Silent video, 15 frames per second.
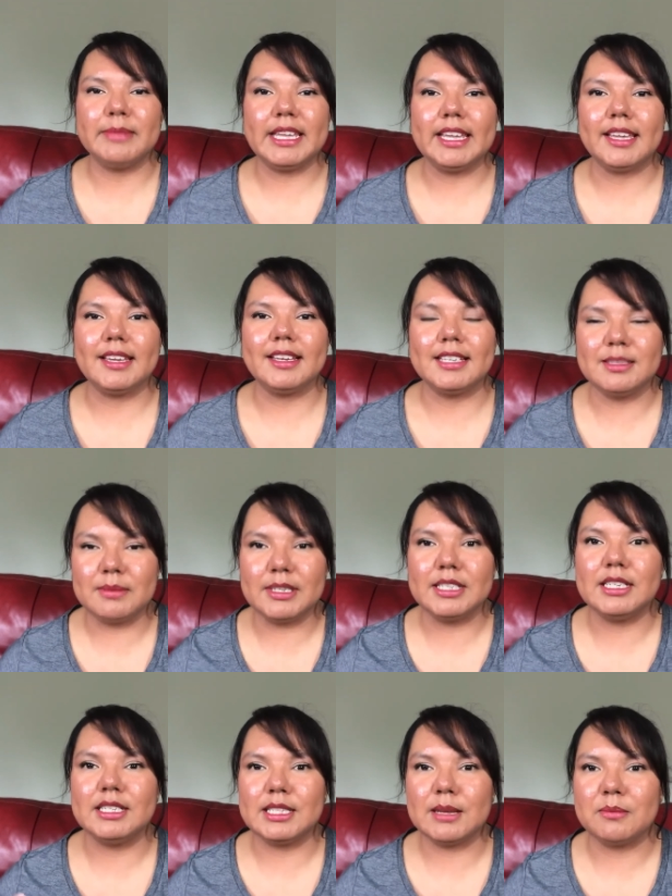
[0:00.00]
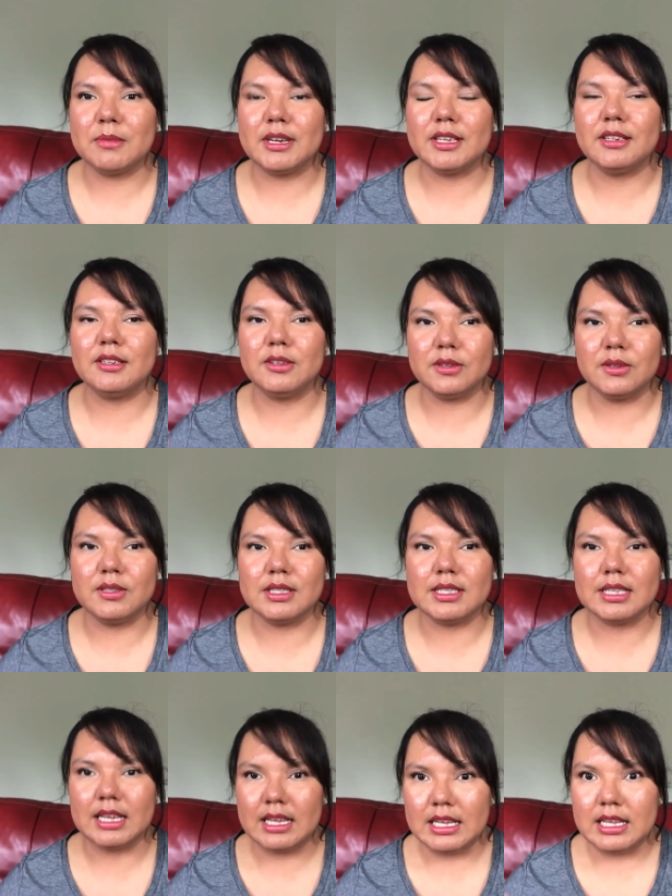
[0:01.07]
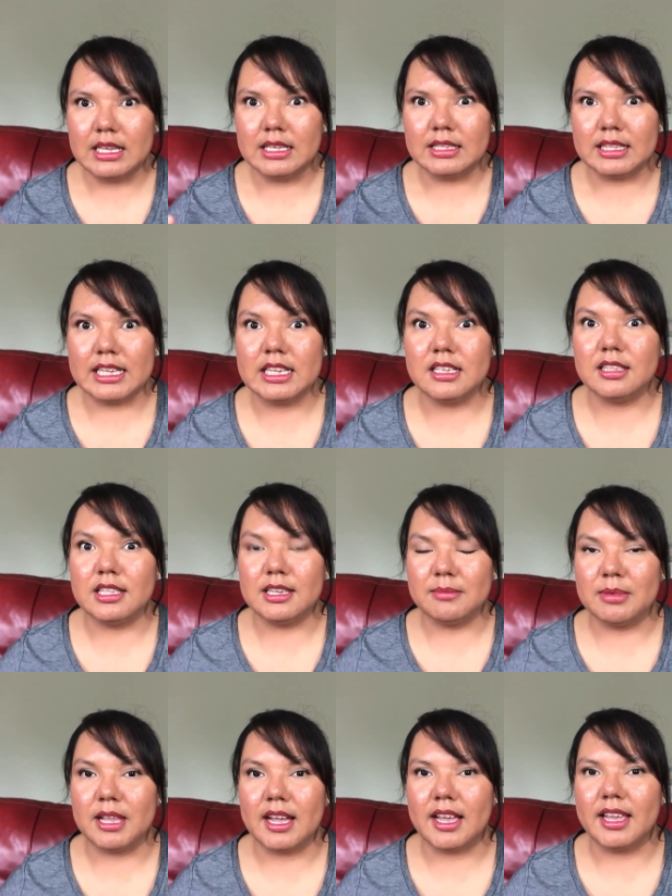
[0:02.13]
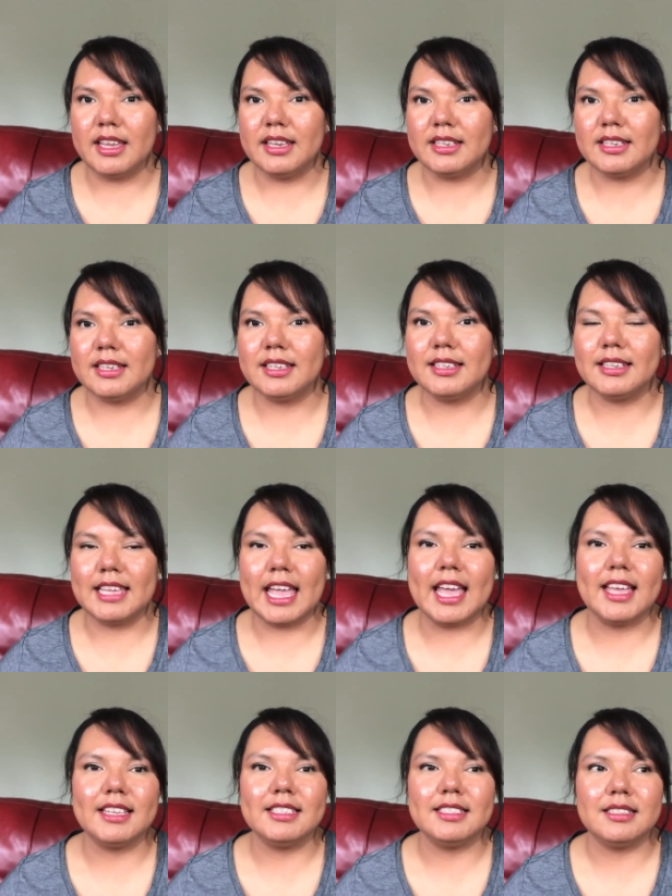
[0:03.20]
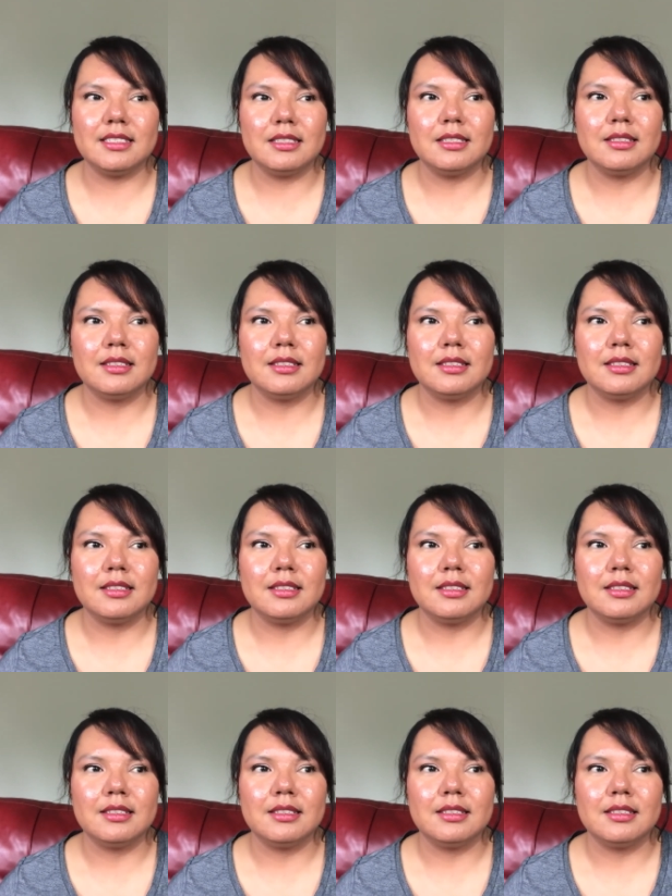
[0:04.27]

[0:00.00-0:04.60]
me, especially someone who's legally blind and can't